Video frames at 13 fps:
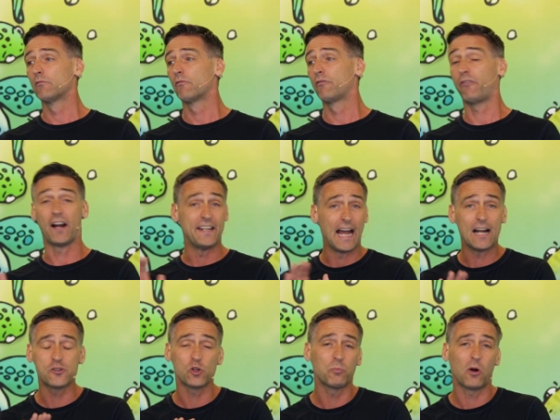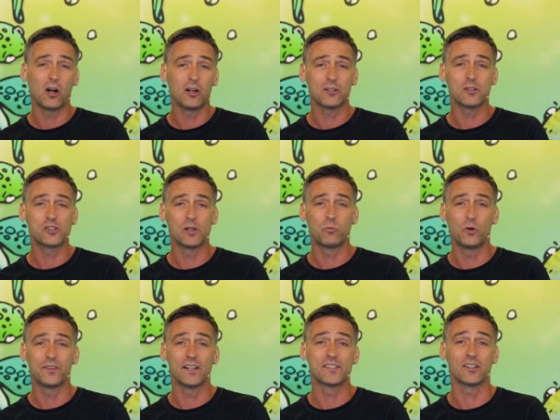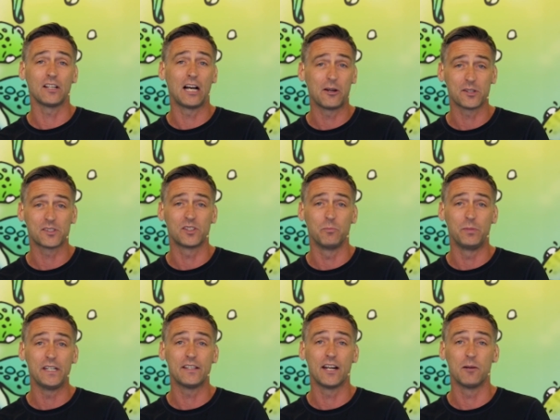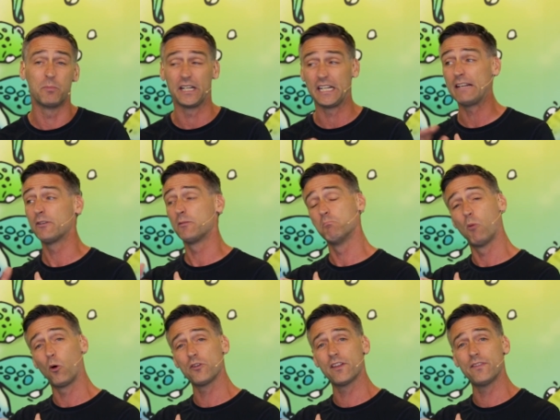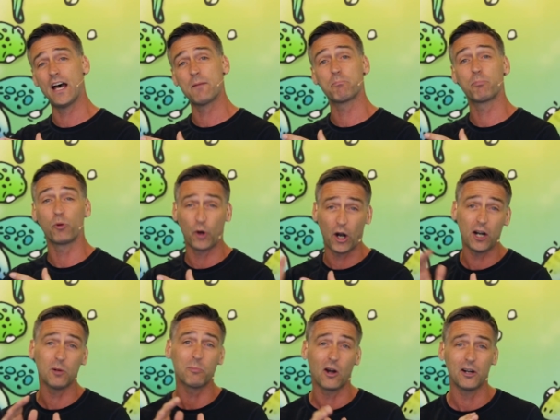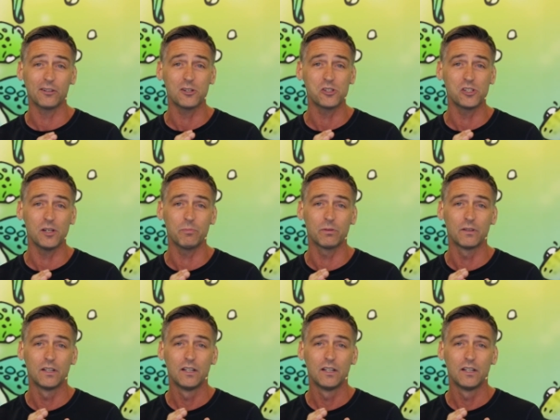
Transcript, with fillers: financial partnership with us allowed us to be there, but even more than that, prayer partnership